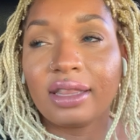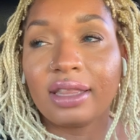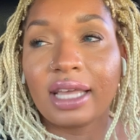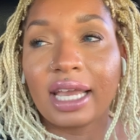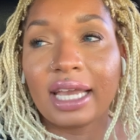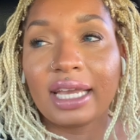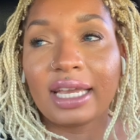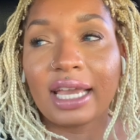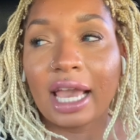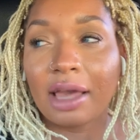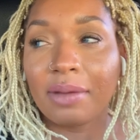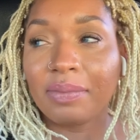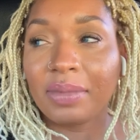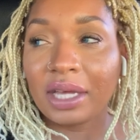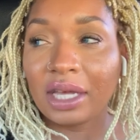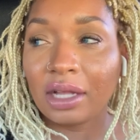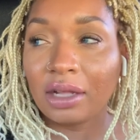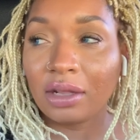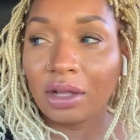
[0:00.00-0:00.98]
They can't
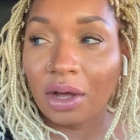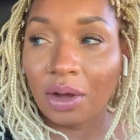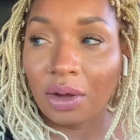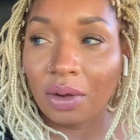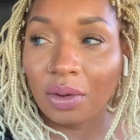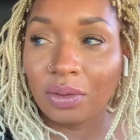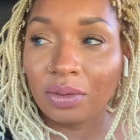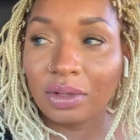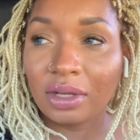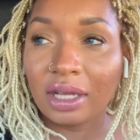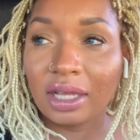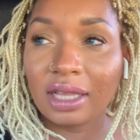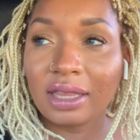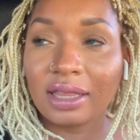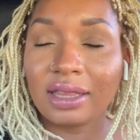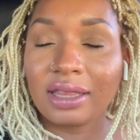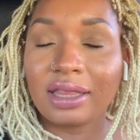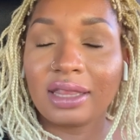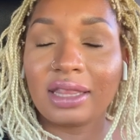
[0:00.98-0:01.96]
be alone.
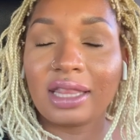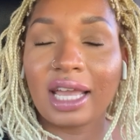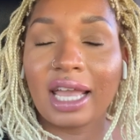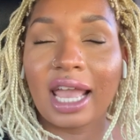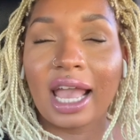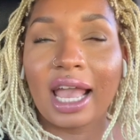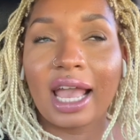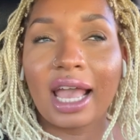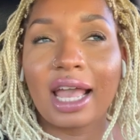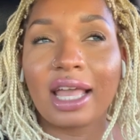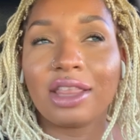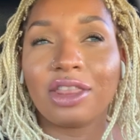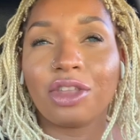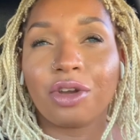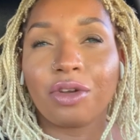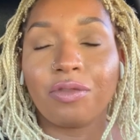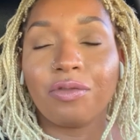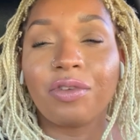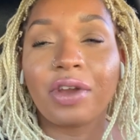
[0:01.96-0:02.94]
They,
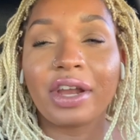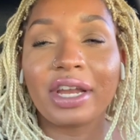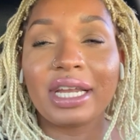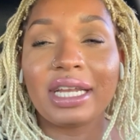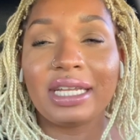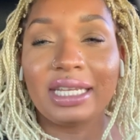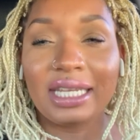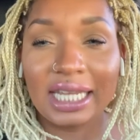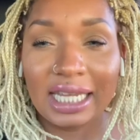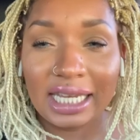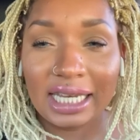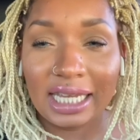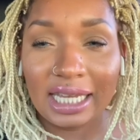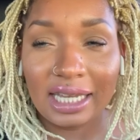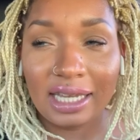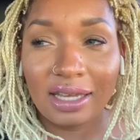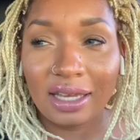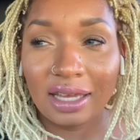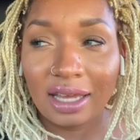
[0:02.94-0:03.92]
they're very
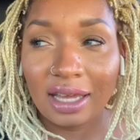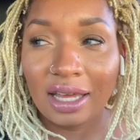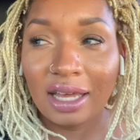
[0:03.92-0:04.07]
needy.